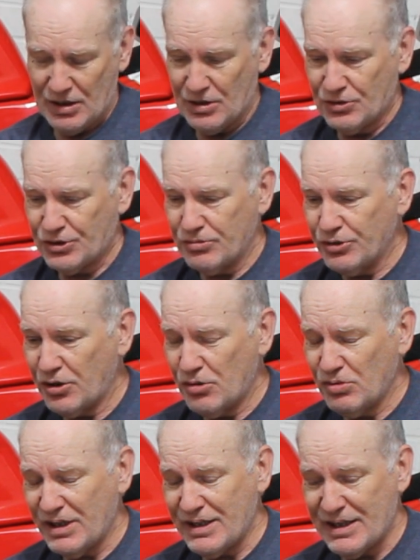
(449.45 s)
So not
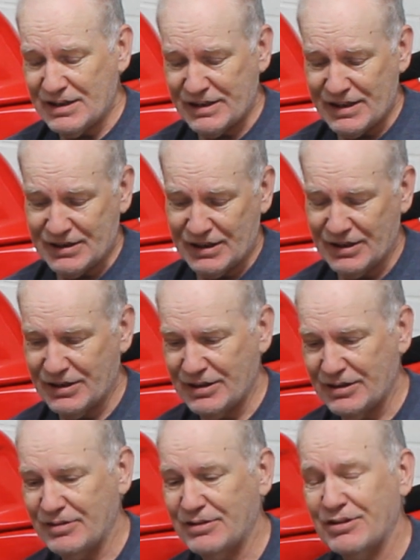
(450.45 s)
only is it
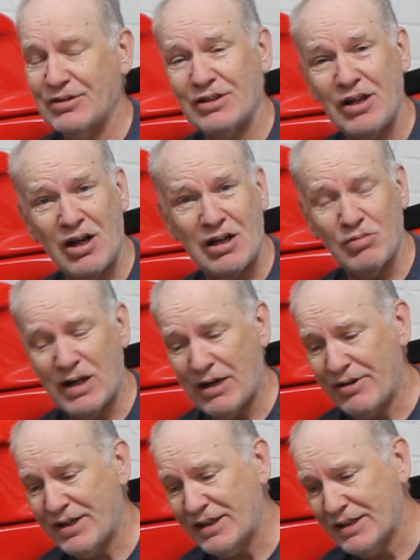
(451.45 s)
got a hard
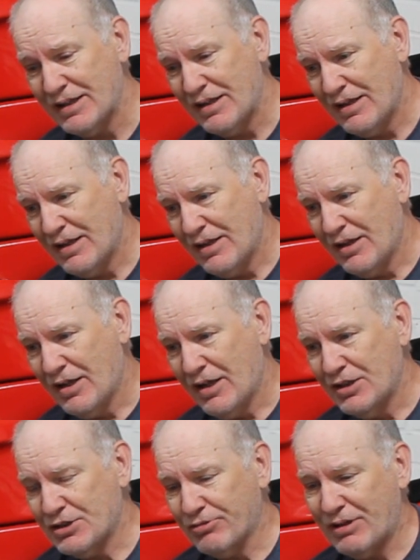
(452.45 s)
wearing
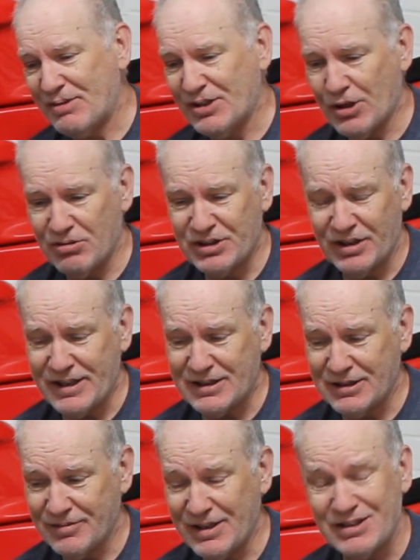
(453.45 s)
ceramic coating on
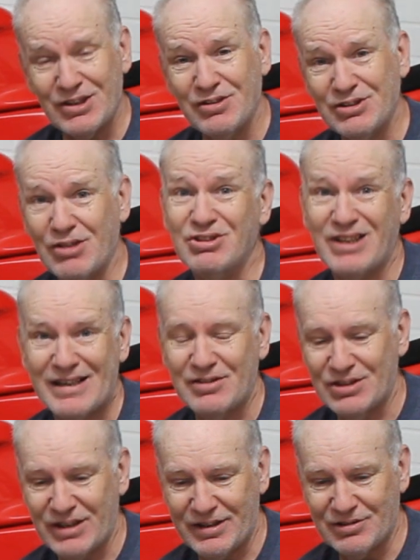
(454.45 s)
it, it's also
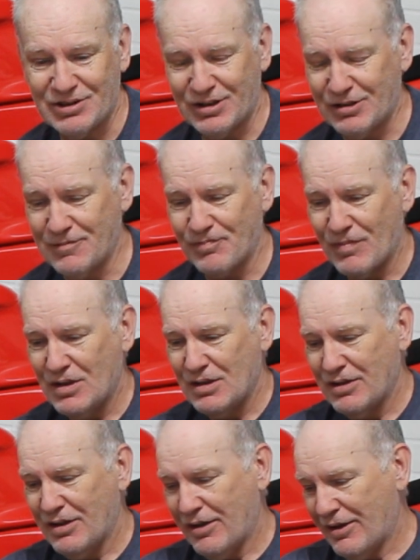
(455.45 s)
stainless steel, so
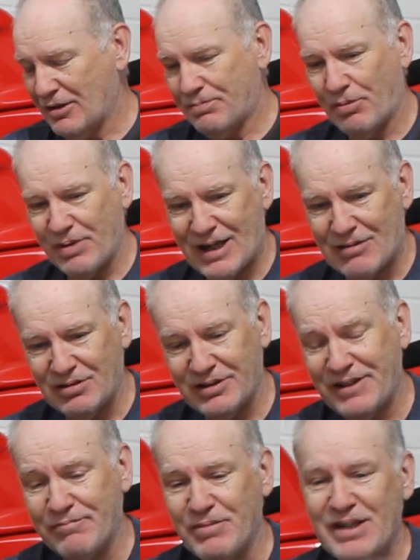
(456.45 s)
it'll probably
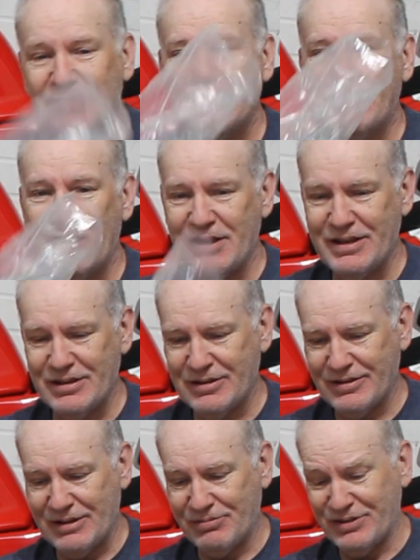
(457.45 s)
outlift me on the bike.
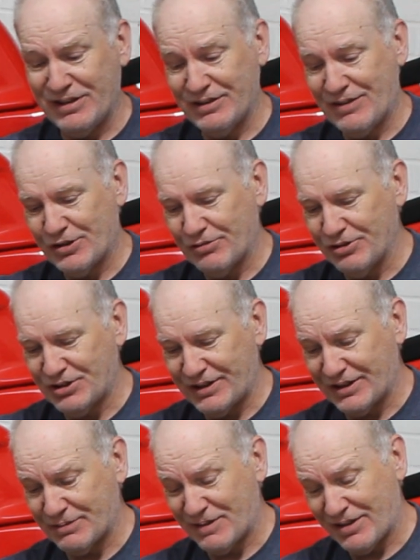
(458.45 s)
It'll never go rusty,
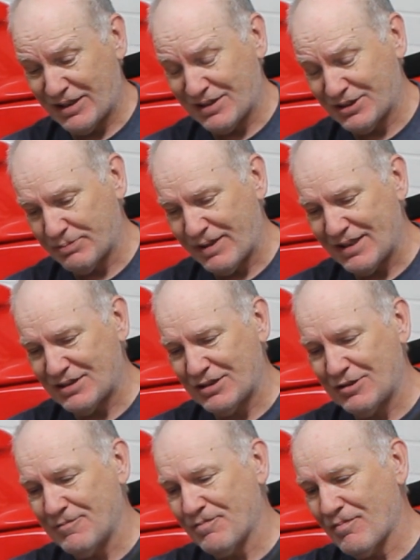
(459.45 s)
I suspect. So
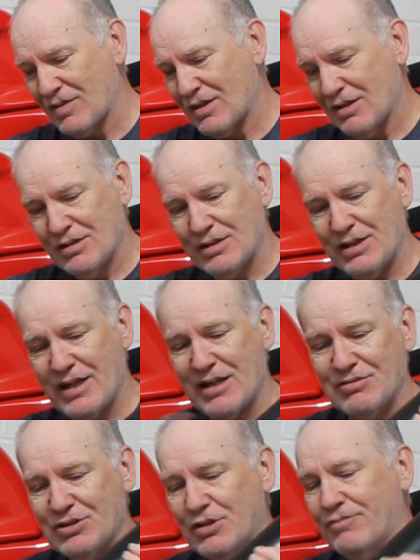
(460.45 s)

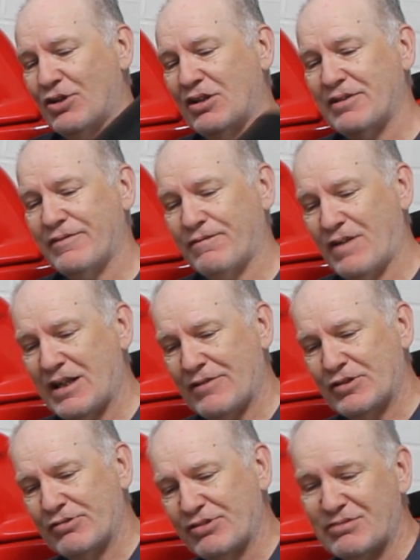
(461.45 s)
yeah, so overall then for
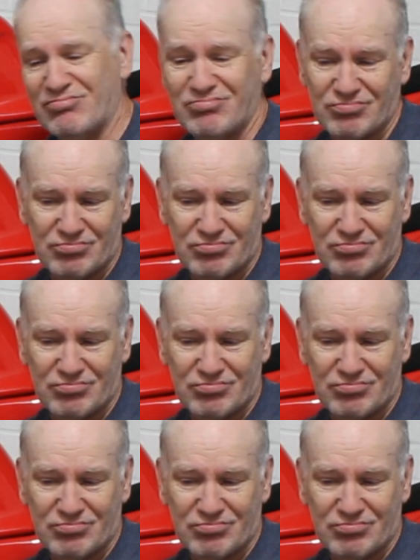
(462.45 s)
£520,